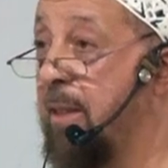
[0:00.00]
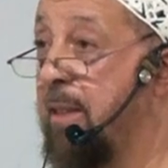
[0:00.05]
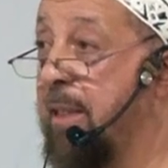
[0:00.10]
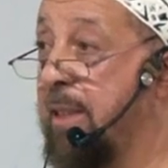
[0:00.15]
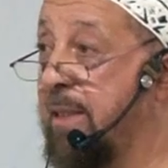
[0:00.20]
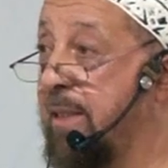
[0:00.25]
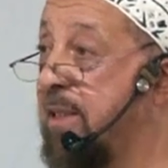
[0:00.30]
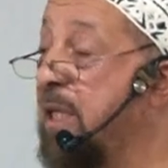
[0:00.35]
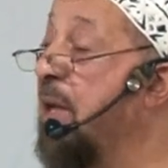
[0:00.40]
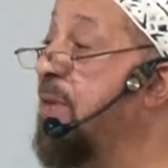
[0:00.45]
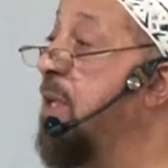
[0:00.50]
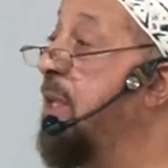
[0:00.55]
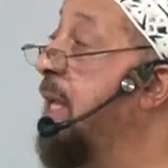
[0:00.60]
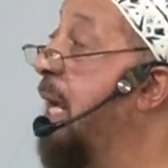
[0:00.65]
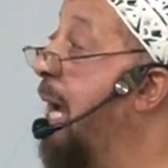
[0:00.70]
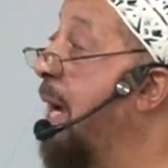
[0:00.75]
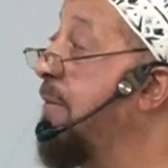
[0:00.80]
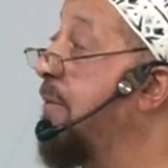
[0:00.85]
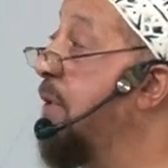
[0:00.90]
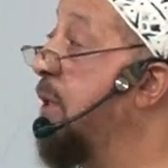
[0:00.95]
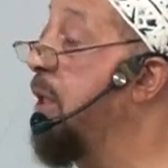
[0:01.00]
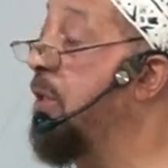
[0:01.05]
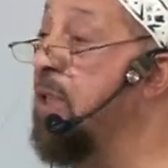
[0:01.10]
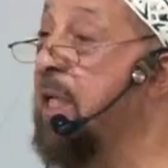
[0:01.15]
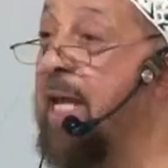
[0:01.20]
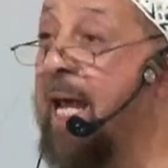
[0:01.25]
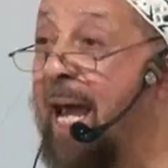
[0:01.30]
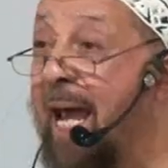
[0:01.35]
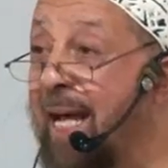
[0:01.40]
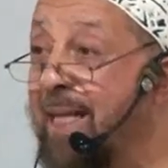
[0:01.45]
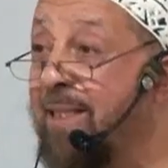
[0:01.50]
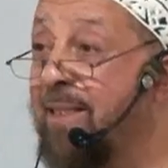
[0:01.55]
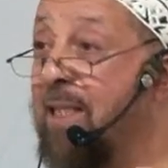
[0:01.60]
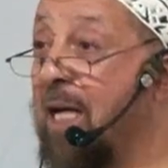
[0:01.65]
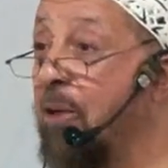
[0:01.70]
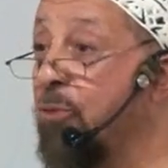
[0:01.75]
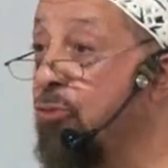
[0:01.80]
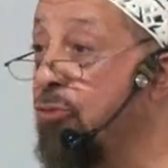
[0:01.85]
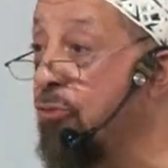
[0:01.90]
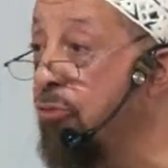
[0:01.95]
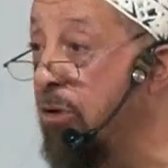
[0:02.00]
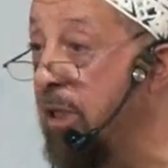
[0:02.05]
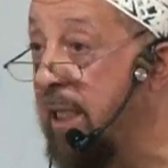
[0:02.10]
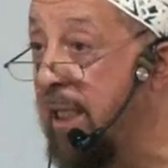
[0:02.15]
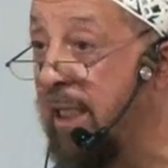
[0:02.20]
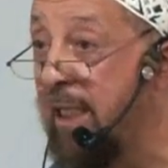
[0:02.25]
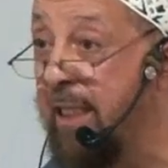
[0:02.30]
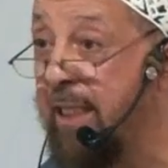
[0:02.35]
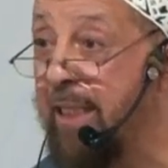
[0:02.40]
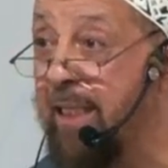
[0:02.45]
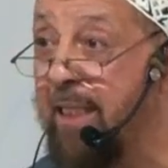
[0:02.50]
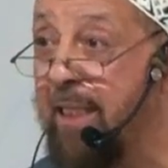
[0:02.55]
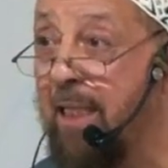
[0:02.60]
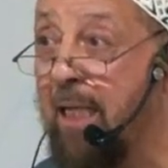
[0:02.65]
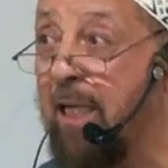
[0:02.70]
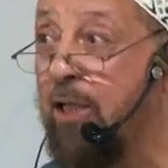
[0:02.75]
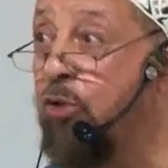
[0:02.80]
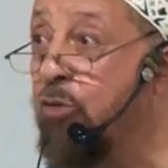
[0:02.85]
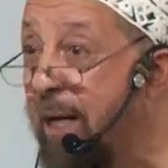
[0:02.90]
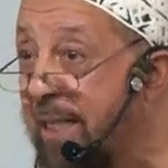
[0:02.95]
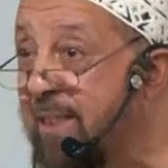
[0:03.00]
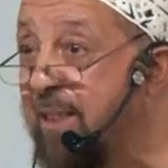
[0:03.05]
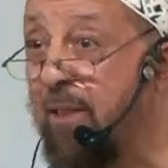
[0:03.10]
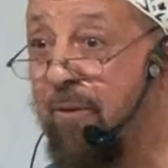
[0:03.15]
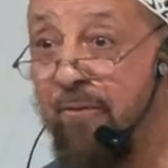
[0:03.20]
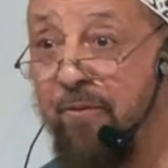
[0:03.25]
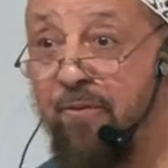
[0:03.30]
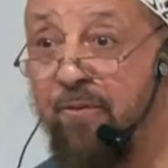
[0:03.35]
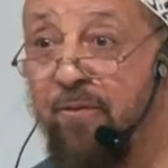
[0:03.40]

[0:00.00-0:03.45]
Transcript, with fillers: in southern Africa, the ants are really aggressive.